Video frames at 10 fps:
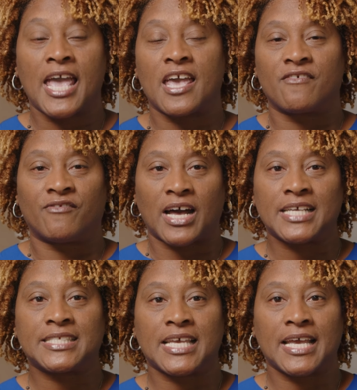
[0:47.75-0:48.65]

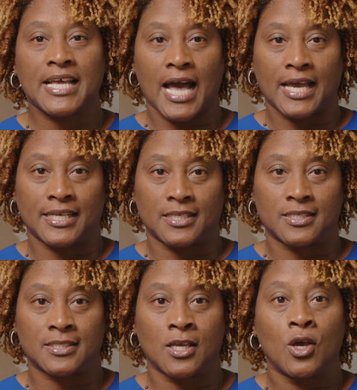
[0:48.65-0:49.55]
Advice and
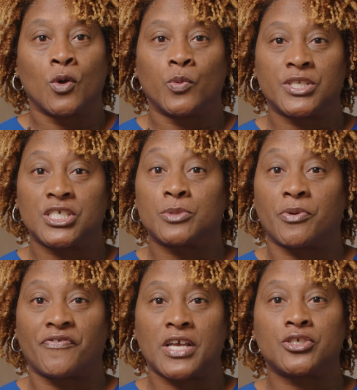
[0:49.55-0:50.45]
guidance, which is
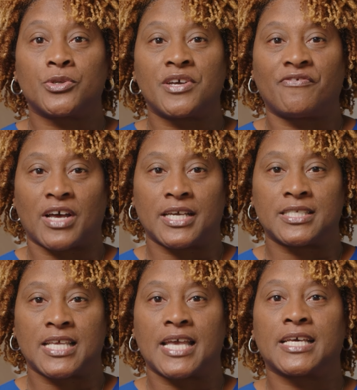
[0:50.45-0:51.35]
professional
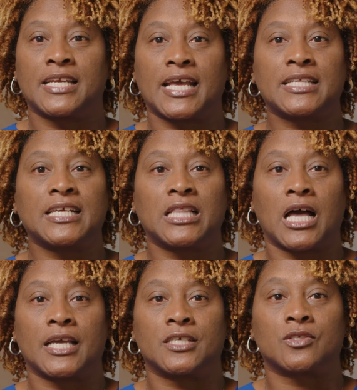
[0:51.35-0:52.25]
advice and connecting
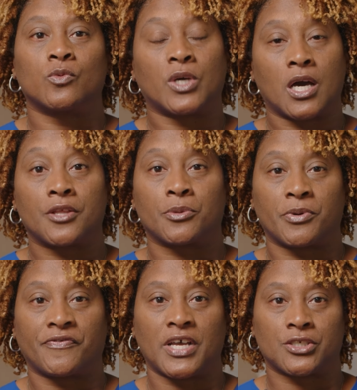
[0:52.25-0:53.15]
clients with other
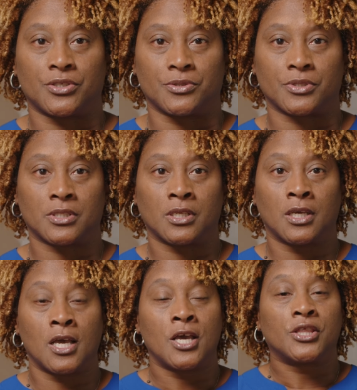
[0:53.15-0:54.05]
professionals.
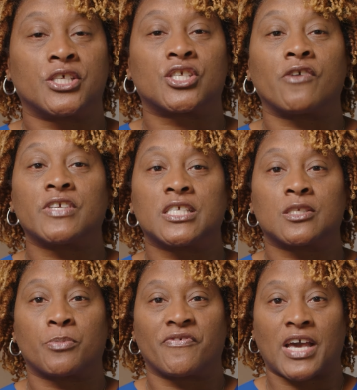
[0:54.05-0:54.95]
The
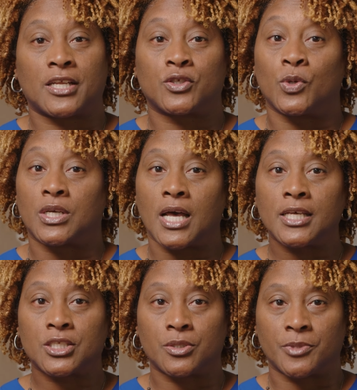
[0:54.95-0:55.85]
services provided to a
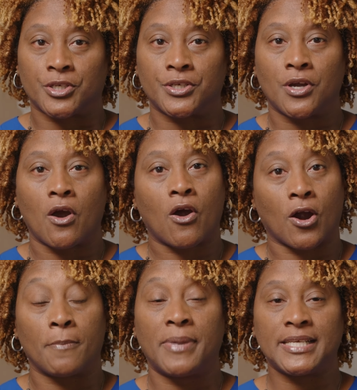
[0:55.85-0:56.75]
customer
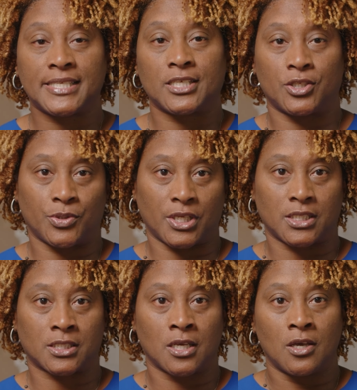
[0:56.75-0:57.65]
are basic
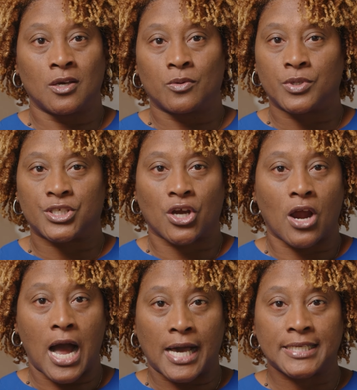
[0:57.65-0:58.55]
duties, which are
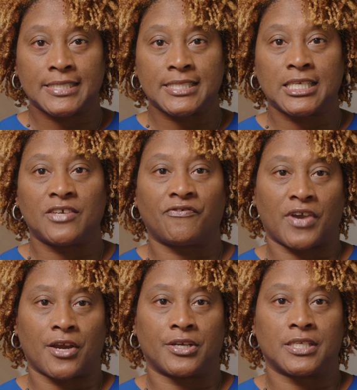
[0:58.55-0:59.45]
honesty,
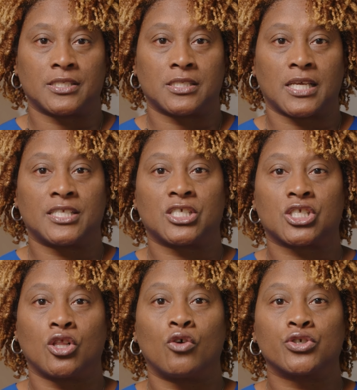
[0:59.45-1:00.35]
fairness, and
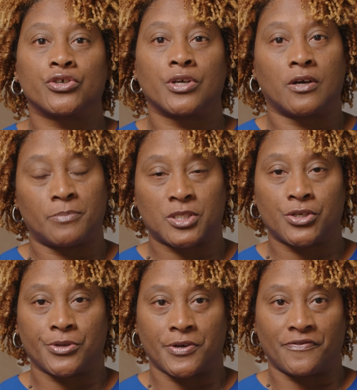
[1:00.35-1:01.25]
disclosure of
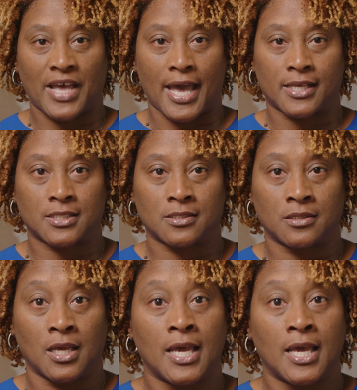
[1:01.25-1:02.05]
material facts.